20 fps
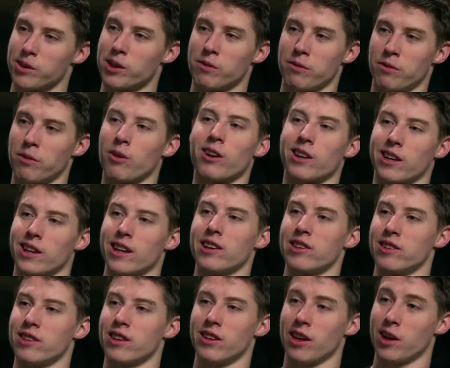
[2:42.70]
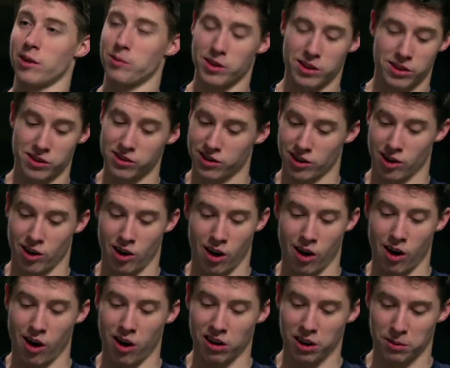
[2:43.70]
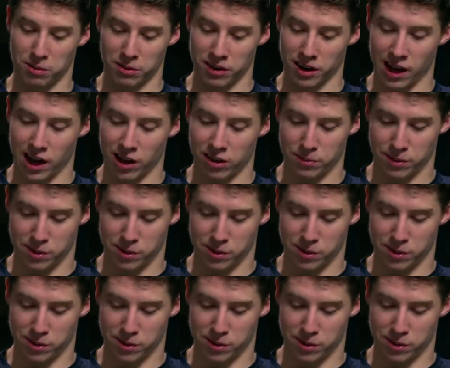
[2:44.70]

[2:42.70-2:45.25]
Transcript: You have four kids. Yeah, that'd be just a haul up and down the